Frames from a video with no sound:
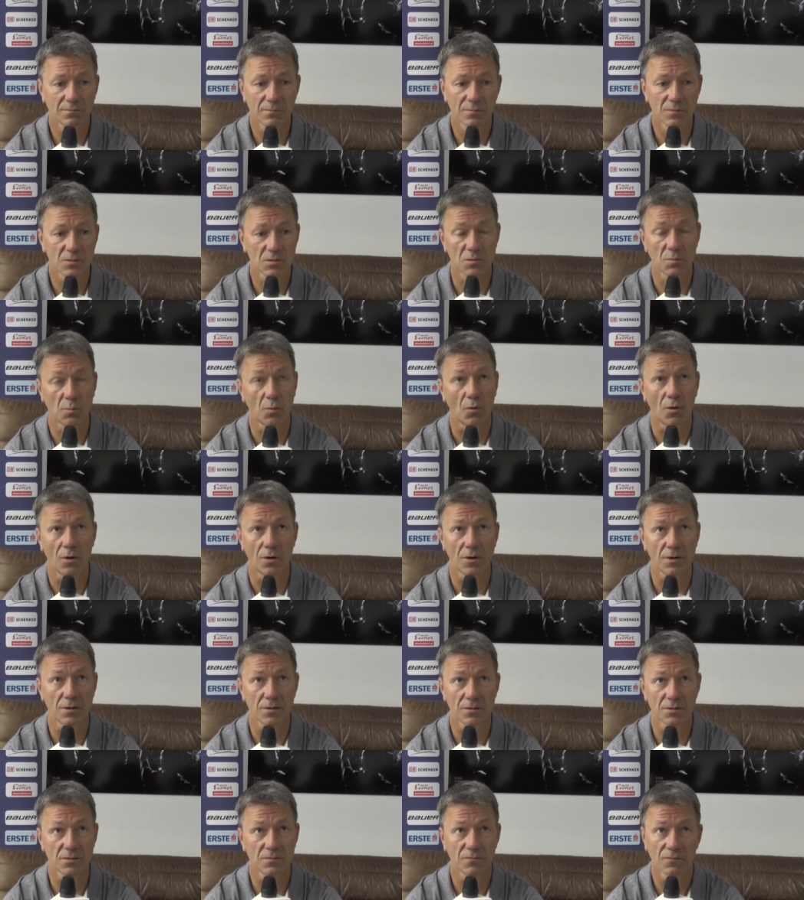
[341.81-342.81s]
support
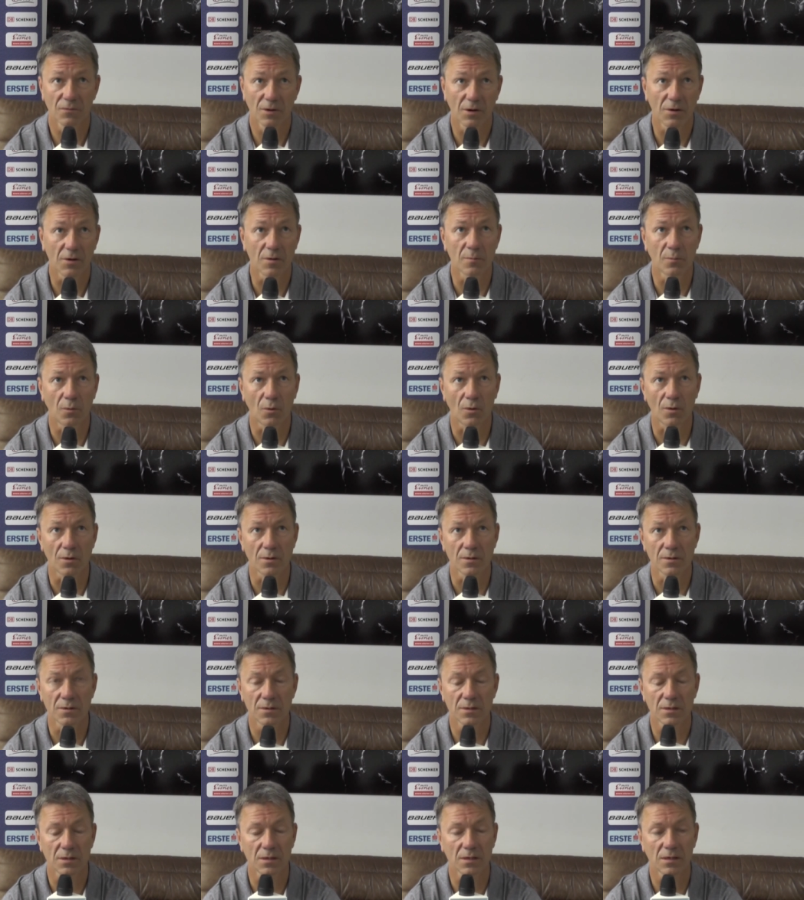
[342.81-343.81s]
is very
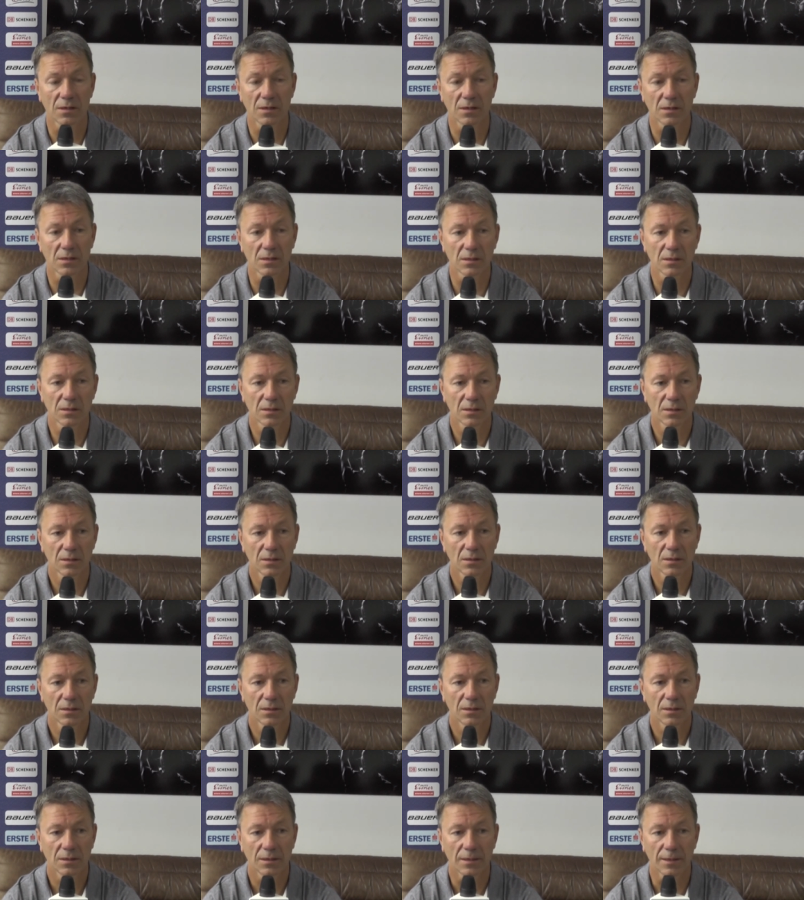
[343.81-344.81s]
important, uh,
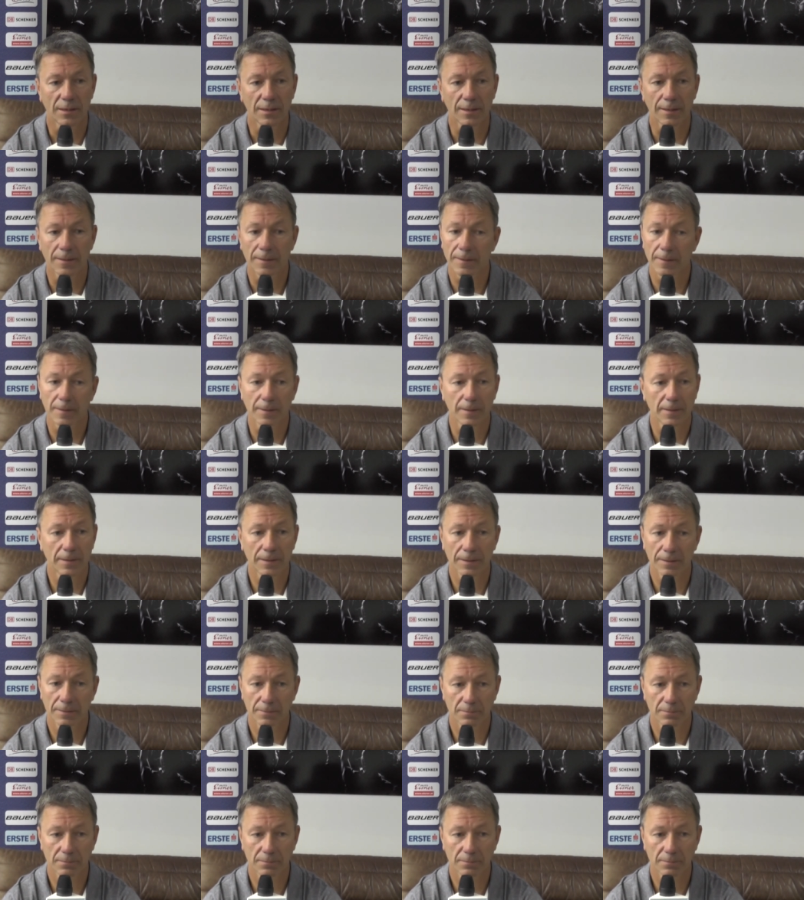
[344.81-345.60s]
and uh,